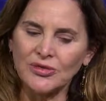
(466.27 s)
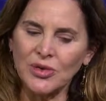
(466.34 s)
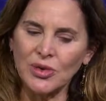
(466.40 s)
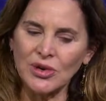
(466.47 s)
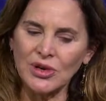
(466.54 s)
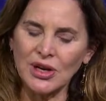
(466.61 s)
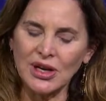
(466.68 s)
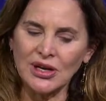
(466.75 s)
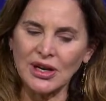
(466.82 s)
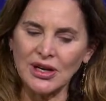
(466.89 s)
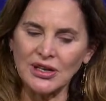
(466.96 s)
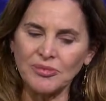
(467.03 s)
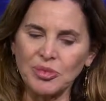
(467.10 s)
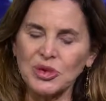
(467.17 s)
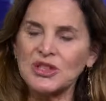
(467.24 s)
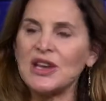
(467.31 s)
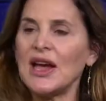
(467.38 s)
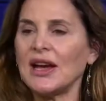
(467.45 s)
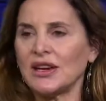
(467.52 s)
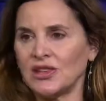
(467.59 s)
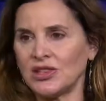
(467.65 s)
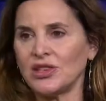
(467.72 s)
a kind of
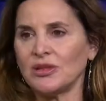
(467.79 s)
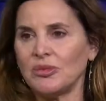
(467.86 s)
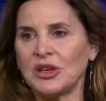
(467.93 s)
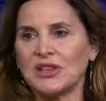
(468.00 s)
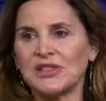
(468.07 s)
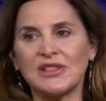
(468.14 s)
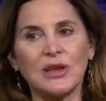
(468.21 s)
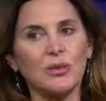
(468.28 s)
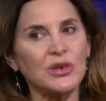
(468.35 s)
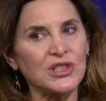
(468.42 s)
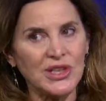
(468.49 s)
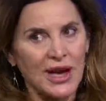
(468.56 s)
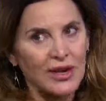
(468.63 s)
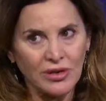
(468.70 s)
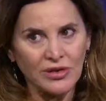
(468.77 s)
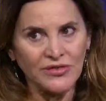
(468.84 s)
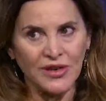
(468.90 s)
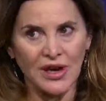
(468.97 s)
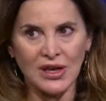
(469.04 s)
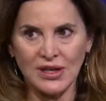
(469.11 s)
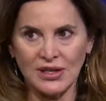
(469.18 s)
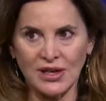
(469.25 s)
protection, because they were
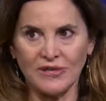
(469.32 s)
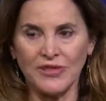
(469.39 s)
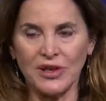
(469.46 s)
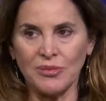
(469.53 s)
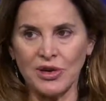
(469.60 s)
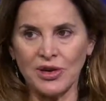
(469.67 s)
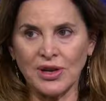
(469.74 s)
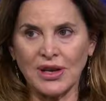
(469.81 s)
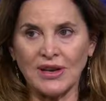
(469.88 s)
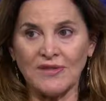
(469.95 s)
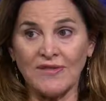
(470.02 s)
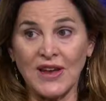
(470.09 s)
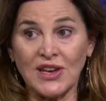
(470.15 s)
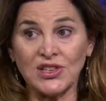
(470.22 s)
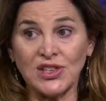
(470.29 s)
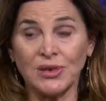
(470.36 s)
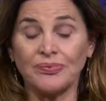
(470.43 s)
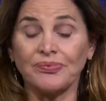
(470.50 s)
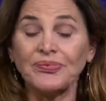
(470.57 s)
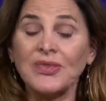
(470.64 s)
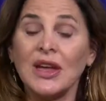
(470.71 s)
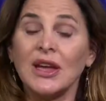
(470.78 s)
terrified of the American invasion.
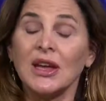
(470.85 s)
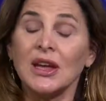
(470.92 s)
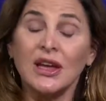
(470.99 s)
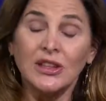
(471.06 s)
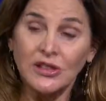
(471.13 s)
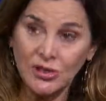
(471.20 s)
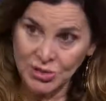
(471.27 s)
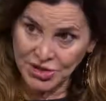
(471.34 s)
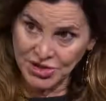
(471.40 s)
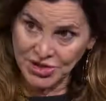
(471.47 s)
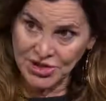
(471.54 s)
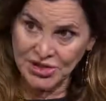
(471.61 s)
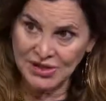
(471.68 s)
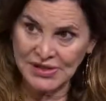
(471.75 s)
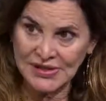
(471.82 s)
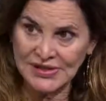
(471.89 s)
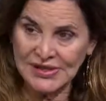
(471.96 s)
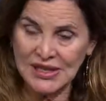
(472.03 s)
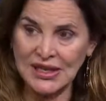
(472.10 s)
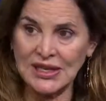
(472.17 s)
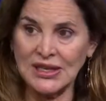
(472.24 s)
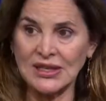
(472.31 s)
The Christians
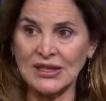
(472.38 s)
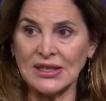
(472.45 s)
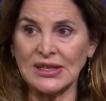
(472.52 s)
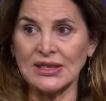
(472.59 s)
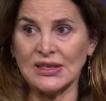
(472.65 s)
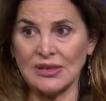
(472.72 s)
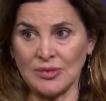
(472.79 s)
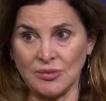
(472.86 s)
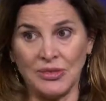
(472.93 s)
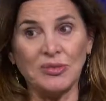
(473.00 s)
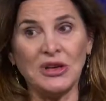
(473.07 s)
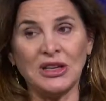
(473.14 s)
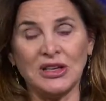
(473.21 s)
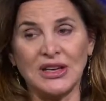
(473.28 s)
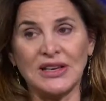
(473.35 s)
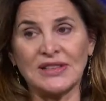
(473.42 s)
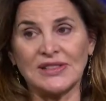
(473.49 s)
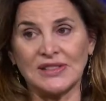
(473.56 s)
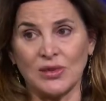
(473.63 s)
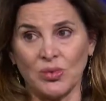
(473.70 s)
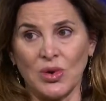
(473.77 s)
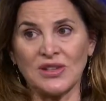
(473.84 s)
in the Middle East,
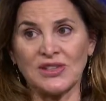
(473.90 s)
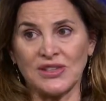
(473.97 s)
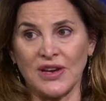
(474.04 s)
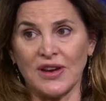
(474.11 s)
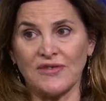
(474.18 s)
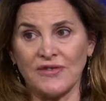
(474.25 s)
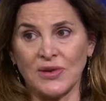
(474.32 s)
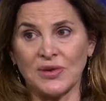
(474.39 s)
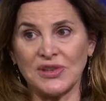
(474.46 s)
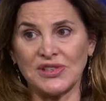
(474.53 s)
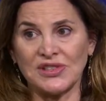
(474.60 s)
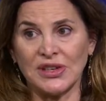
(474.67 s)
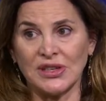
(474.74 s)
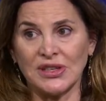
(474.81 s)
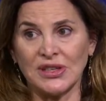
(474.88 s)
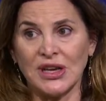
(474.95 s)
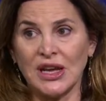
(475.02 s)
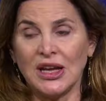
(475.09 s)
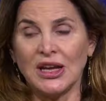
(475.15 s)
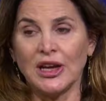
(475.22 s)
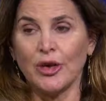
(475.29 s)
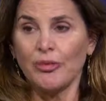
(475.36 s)
the ones that I focused on,
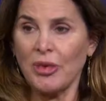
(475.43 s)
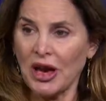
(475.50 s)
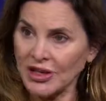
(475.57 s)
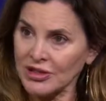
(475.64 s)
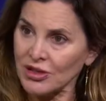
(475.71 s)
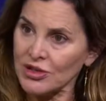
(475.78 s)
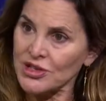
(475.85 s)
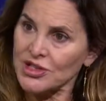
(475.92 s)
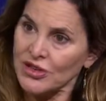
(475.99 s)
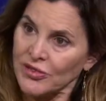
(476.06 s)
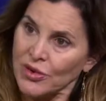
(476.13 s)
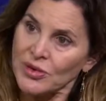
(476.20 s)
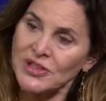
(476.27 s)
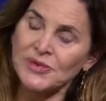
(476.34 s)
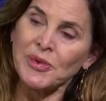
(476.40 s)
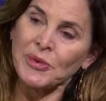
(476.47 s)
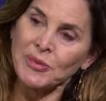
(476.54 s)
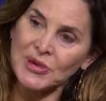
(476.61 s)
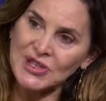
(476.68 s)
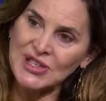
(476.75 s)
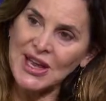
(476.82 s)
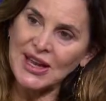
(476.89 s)
by and large have always been
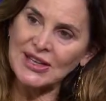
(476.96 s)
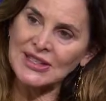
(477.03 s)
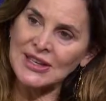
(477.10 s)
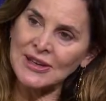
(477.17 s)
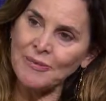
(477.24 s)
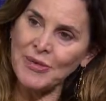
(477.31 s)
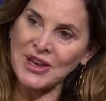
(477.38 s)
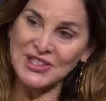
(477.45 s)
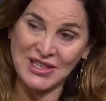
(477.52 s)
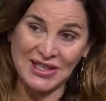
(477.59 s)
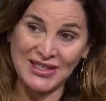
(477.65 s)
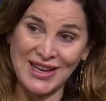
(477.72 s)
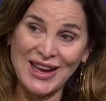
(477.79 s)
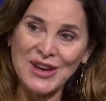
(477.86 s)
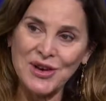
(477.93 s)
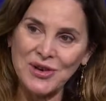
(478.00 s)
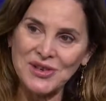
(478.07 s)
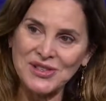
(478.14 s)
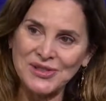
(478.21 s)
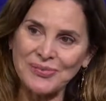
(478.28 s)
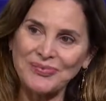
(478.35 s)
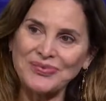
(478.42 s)
protected by
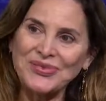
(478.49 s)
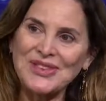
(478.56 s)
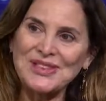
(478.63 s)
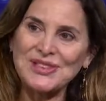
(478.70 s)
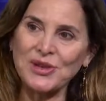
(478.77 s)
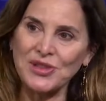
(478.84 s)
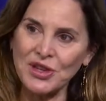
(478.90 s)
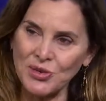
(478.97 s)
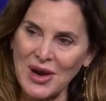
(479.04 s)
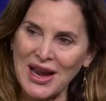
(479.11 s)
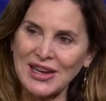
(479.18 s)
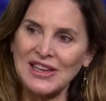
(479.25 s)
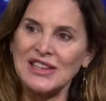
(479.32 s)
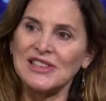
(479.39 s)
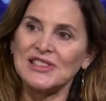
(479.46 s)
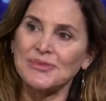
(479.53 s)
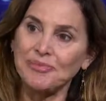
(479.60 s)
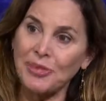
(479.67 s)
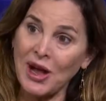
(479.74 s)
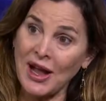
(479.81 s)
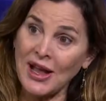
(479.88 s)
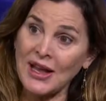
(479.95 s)
dictators. So the Iraqis
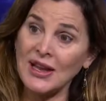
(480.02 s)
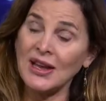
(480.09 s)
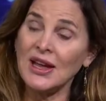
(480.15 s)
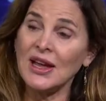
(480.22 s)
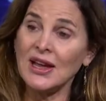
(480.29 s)
by